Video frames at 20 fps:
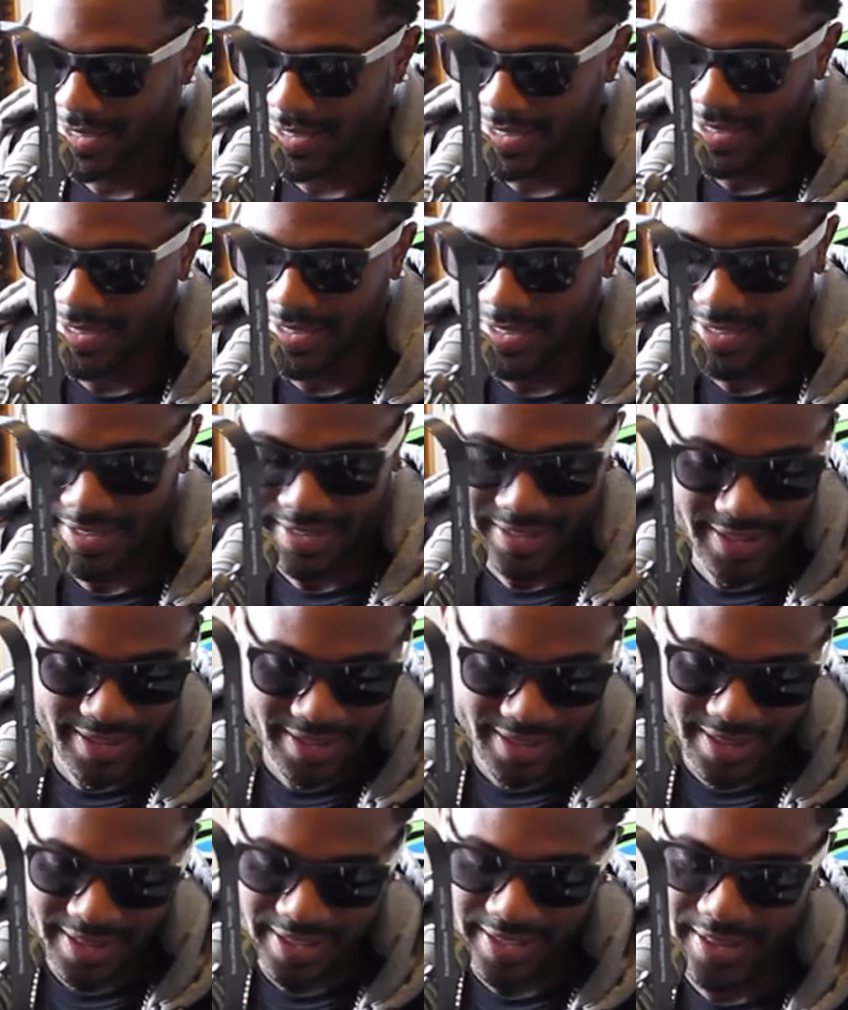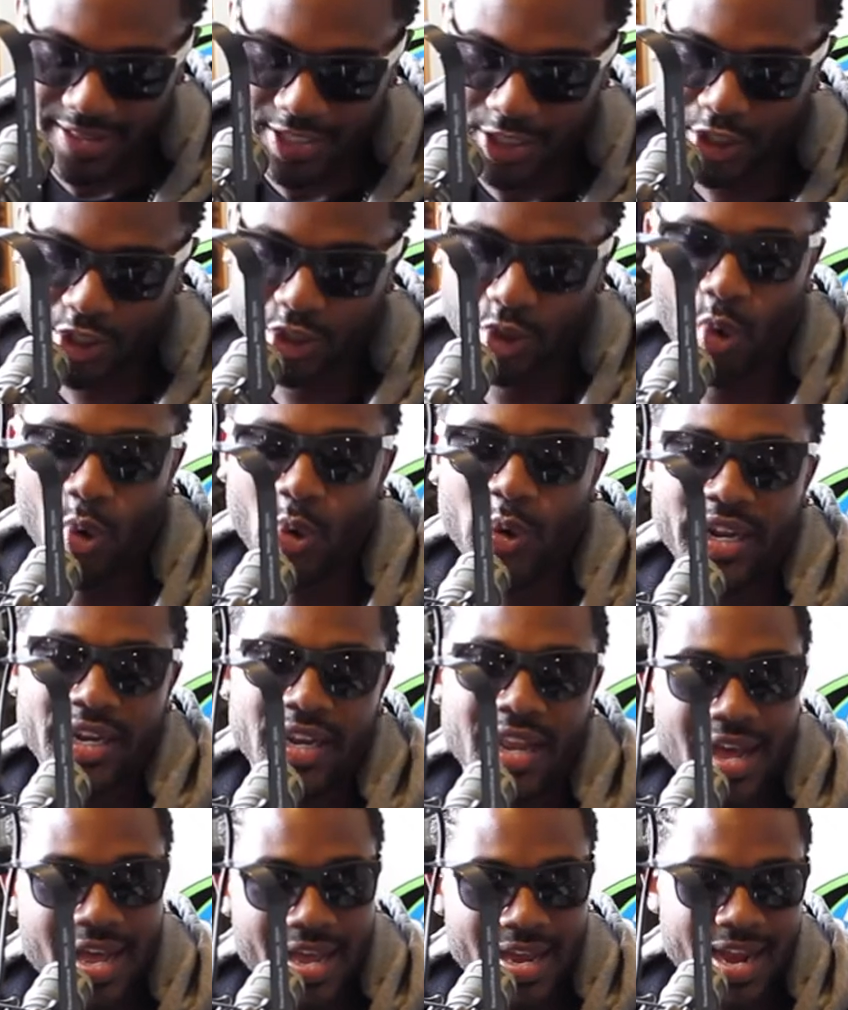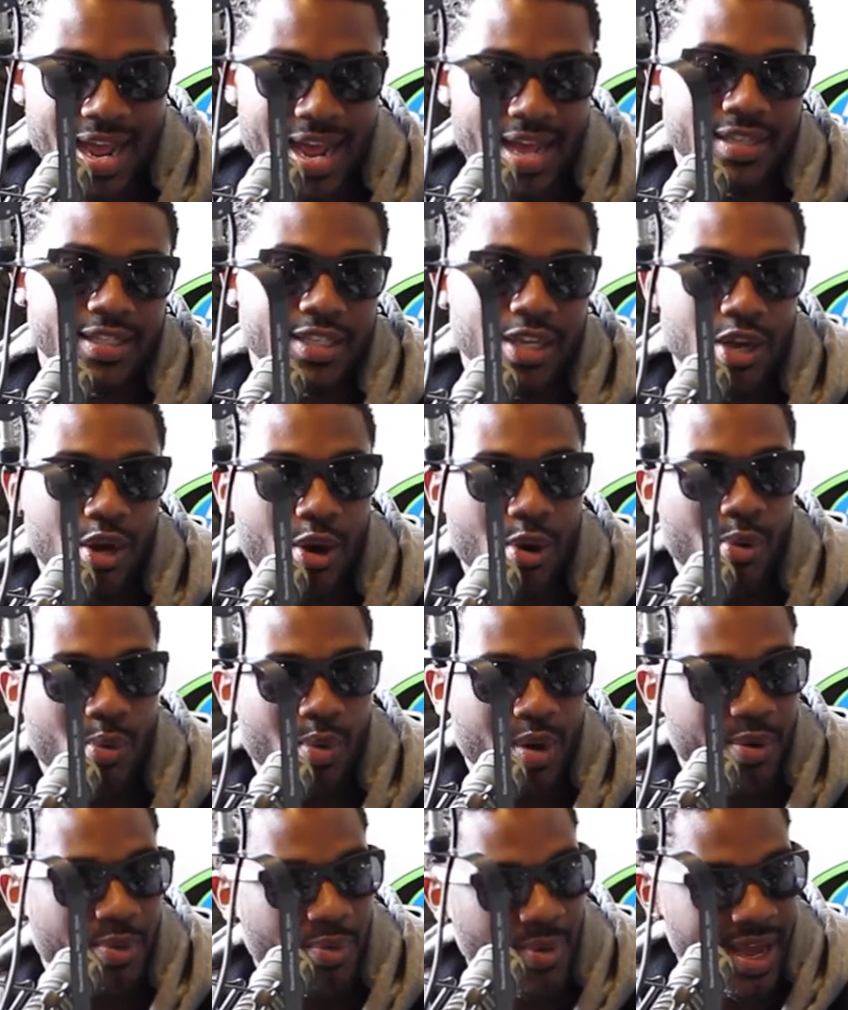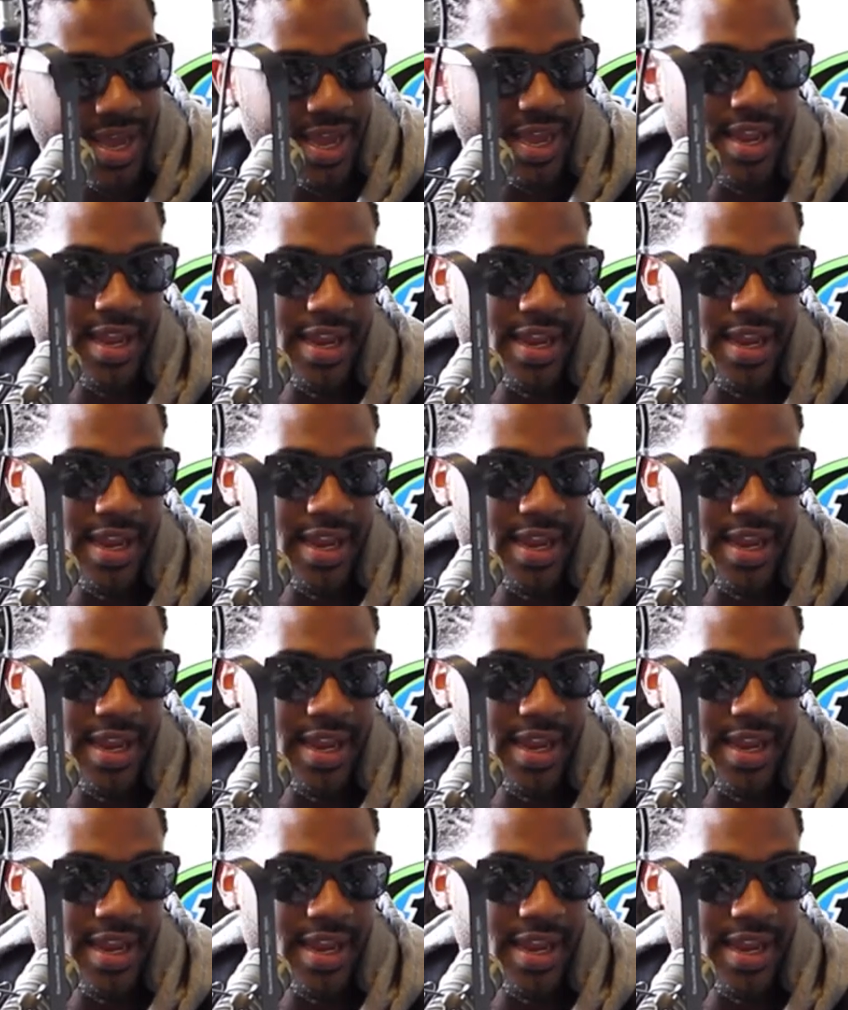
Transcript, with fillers: the the the, storyline has to go one way.